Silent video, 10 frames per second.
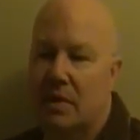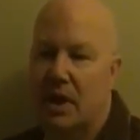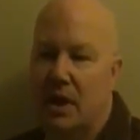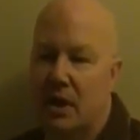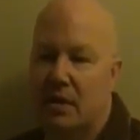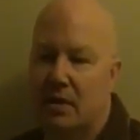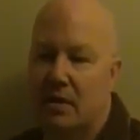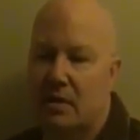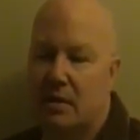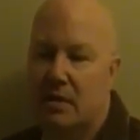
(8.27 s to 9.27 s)
And
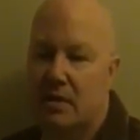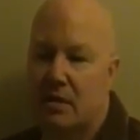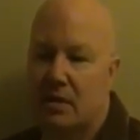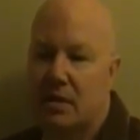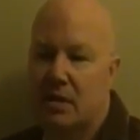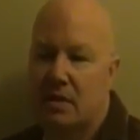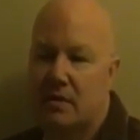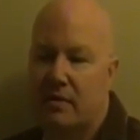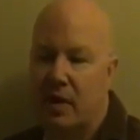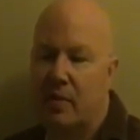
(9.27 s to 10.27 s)

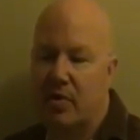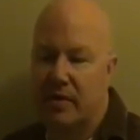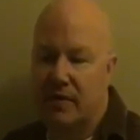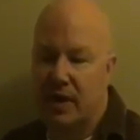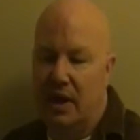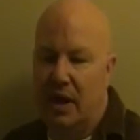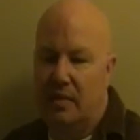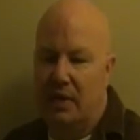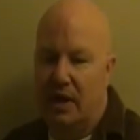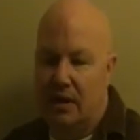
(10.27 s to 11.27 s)
very briefly
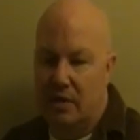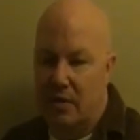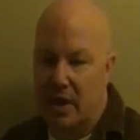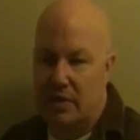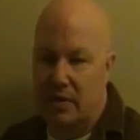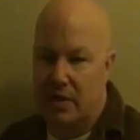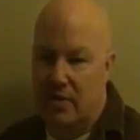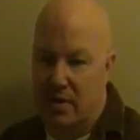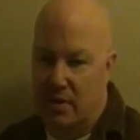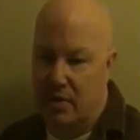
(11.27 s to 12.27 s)
at my
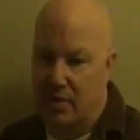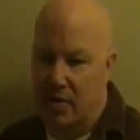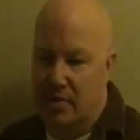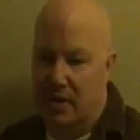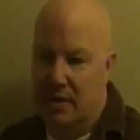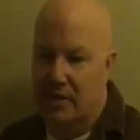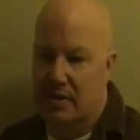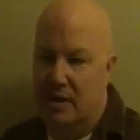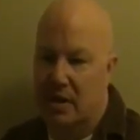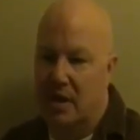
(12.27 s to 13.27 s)
undergraduate theater
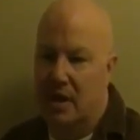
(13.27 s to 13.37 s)
department,